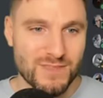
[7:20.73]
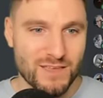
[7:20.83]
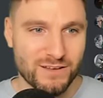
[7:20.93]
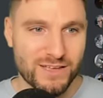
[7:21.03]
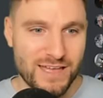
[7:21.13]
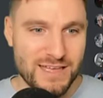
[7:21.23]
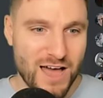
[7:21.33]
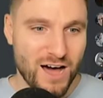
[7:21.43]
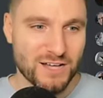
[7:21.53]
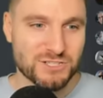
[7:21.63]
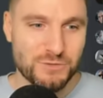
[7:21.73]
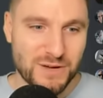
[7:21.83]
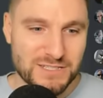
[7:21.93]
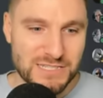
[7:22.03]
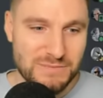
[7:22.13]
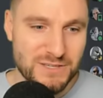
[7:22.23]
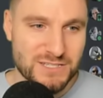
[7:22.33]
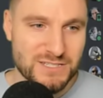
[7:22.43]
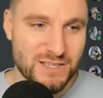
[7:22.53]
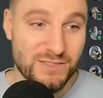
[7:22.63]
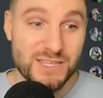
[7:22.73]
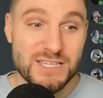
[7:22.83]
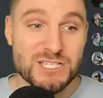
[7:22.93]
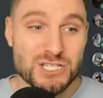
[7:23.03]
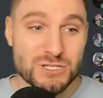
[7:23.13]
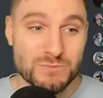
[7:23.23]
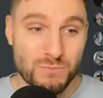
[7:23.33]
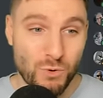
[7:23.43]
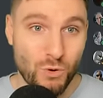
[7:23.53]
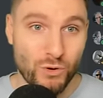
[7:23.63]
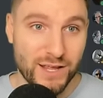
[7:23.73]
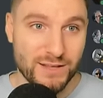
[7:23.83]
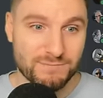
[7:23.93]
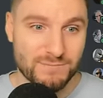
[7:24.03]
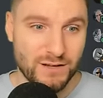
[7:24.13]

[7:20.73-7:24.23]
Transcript: Okay, I told my team this this morning,